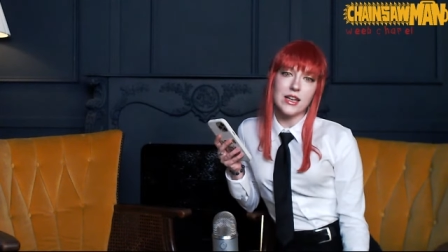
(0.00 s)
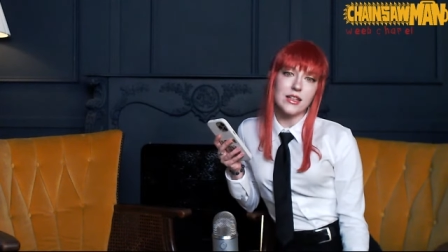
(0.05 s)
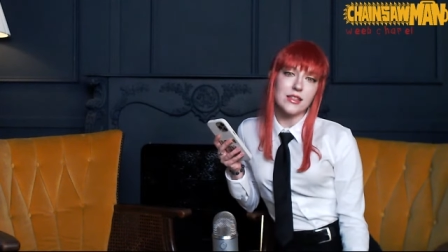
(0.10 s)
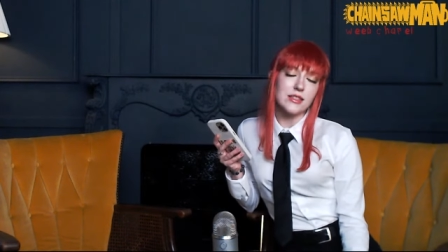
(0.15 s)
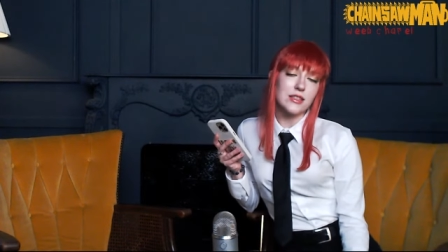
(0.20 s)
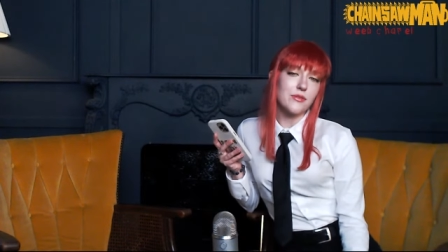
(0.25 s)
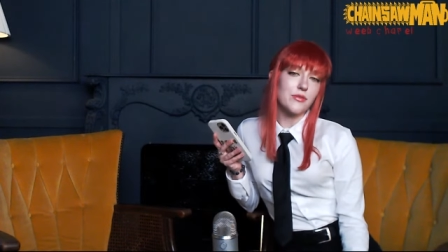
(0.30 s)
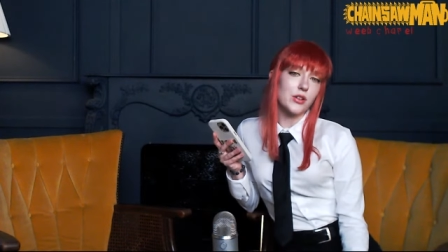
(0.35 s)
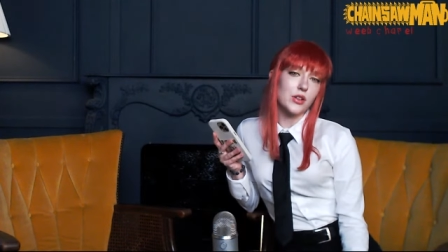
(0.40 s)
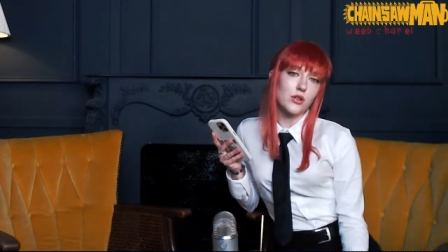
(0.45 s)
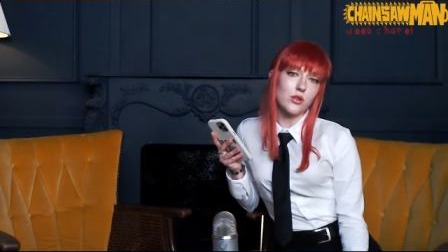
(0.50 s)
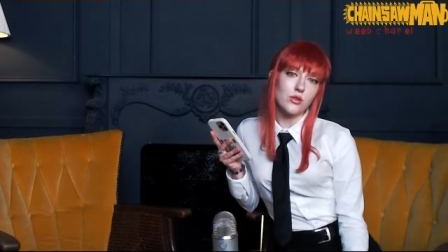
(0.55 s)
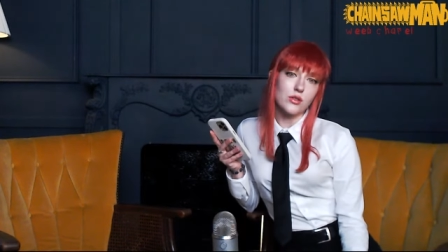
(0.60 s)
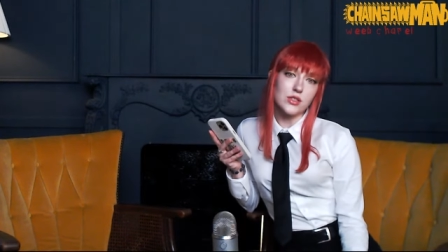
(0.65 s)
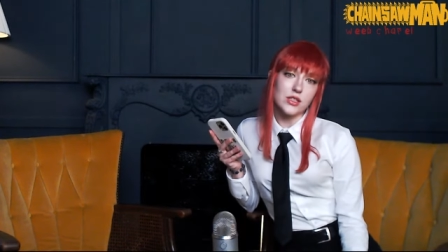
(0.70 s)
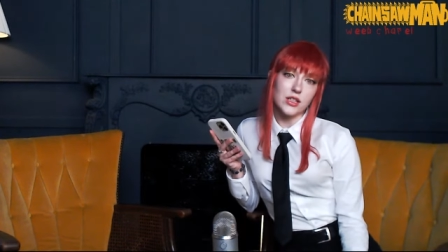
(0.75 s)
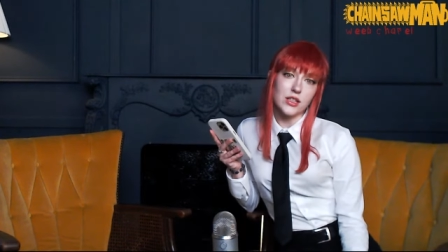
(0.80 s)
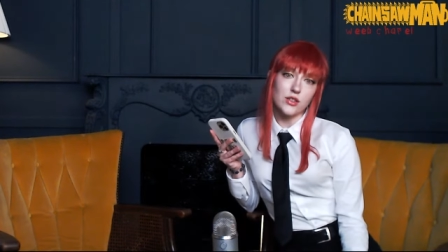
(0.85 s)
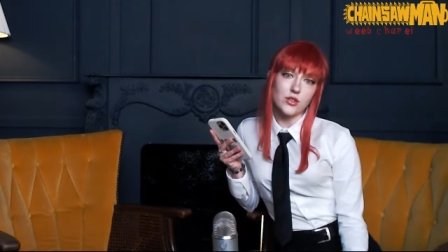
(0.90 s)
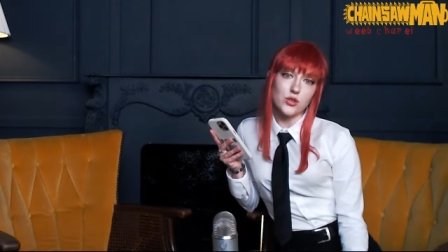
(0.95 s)
difficult
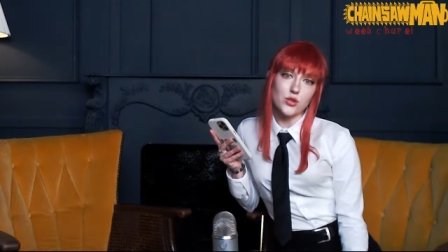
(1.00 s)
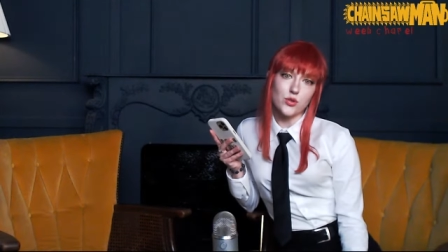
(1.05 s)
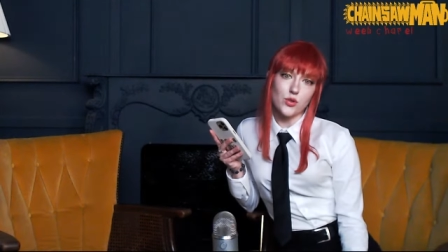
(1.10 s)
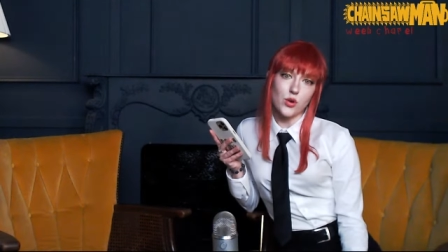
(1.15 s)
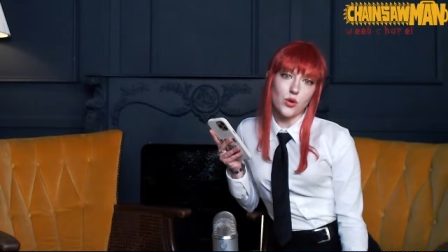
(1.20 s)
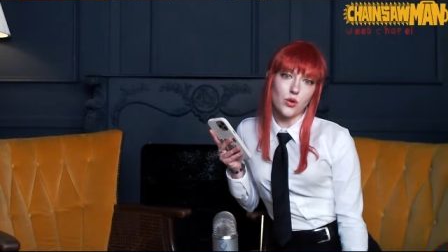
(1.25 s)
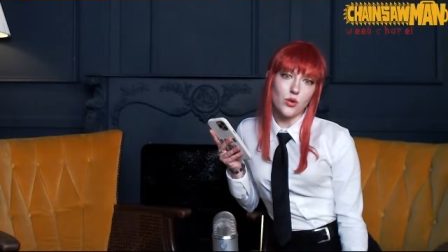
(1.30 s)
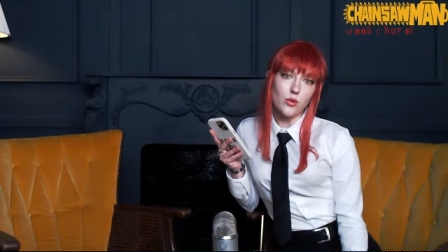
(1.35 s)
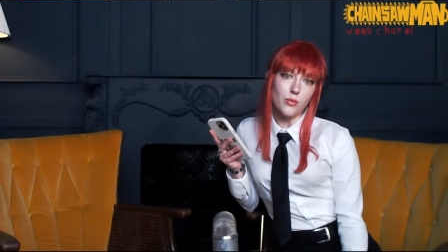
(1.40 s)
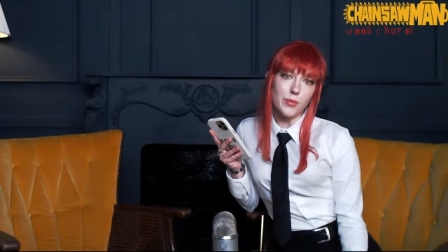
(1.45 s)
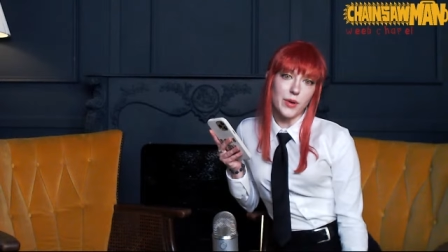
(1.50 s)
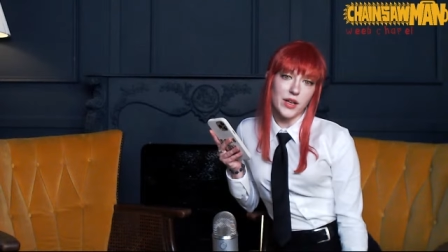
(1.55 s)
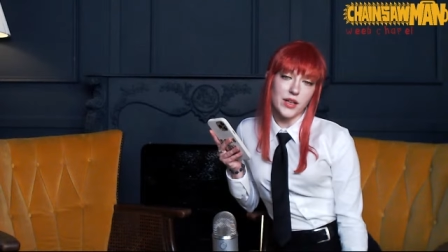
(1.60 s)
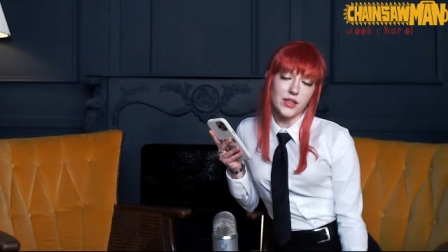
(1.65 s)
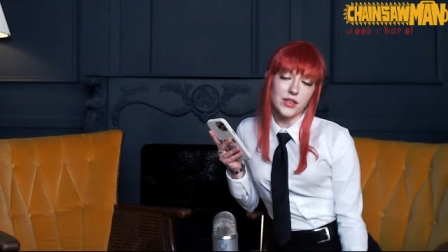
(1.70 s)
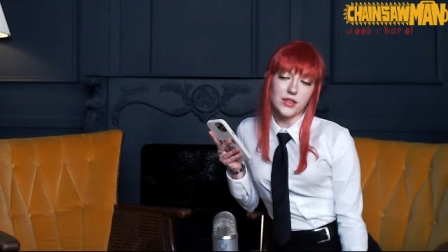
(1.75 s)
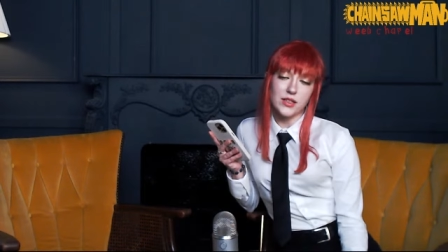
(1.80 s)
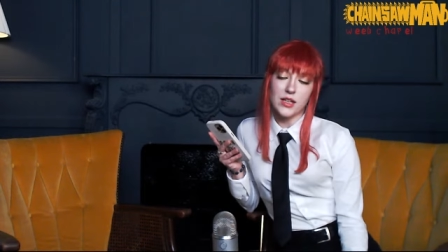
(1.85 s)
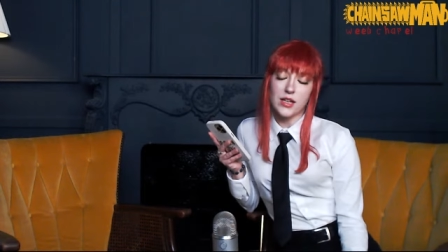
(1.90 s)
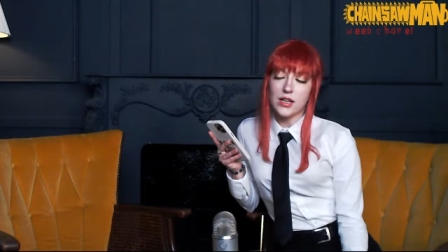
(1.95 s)
to control, but